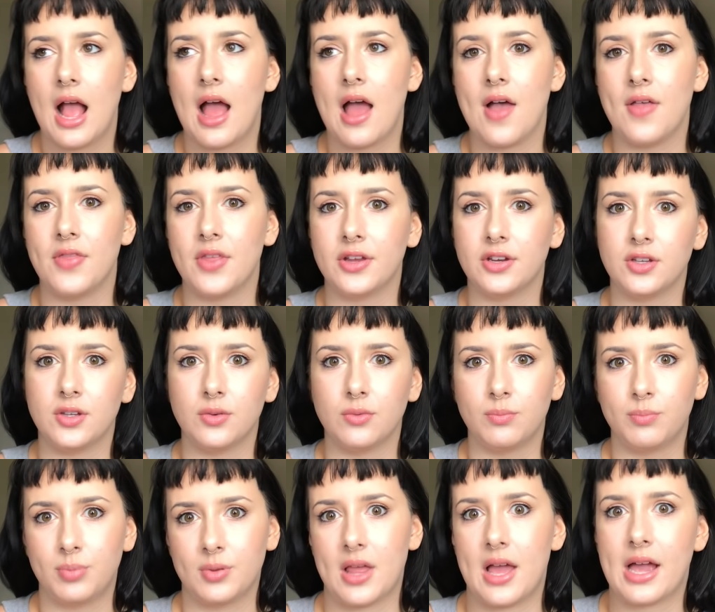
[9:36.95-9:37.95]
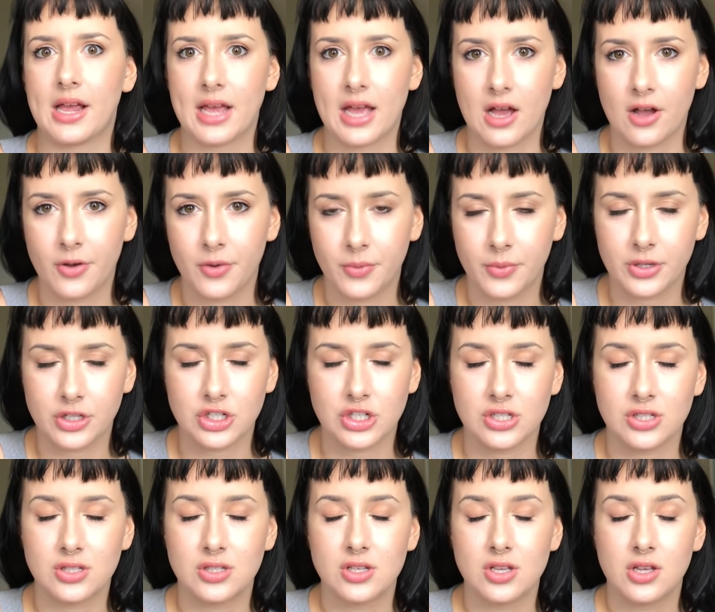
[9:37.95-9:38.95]
and then you black out, which
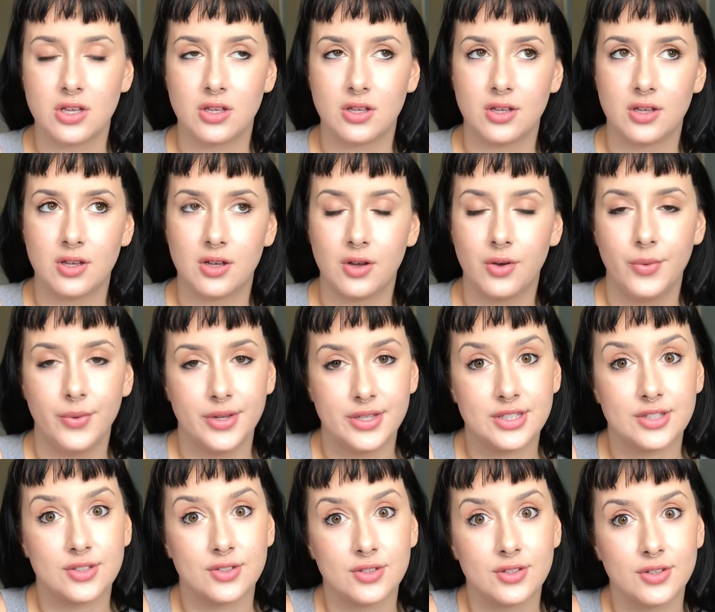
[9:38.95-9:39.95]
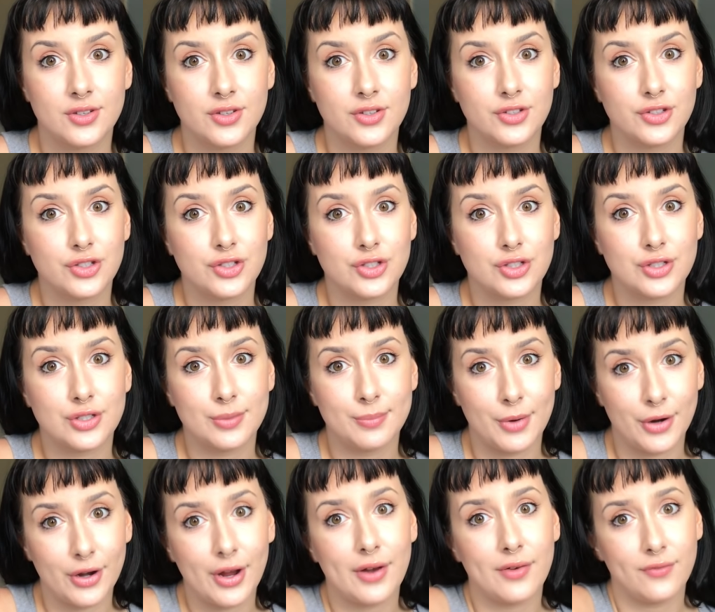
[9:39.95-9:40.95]
is always
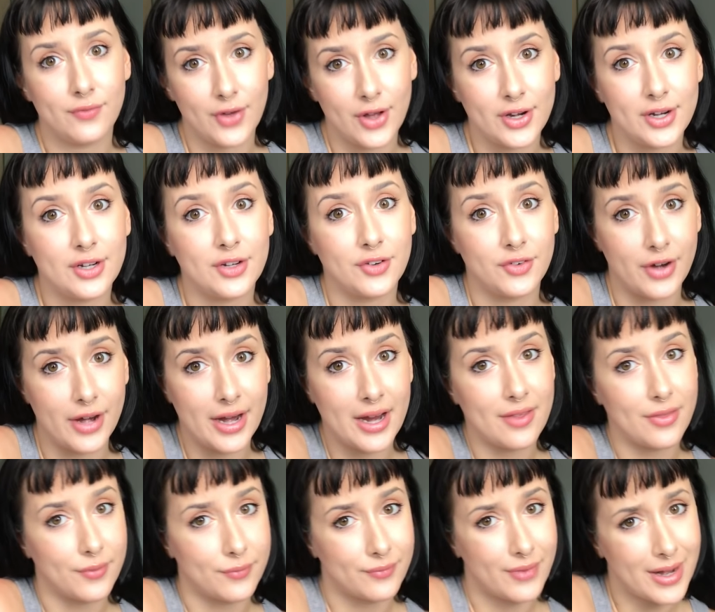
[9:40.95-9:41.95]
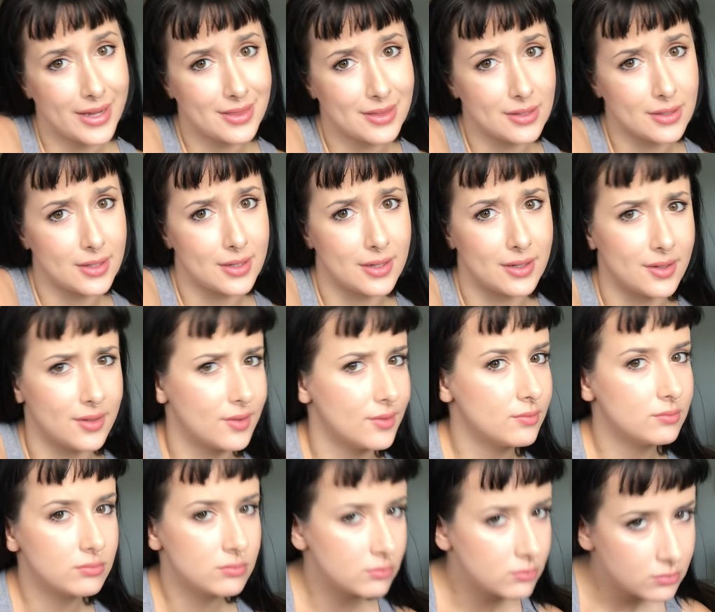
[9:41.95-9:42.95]
smart and fun and great and the right thing to do.